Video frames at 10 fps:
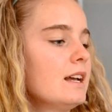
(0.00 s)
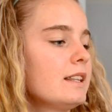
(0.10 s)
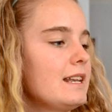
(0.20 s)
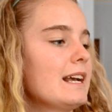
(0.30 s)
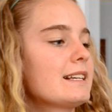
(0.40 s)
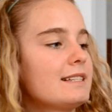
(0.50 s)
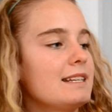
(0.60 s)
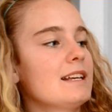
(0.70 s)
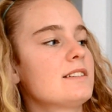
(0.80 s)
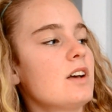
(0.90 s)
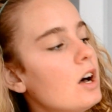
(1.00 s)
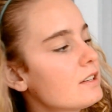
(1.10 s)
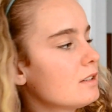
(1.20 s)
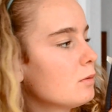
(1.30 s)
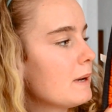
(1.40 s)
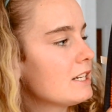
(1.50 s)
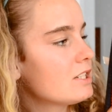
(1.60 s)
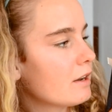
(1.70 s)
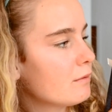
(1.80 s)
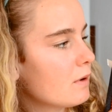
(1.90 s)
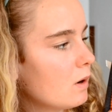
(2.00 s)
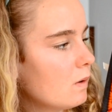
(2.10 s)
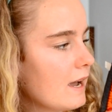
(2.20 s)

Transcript: The next is also by Shedrow,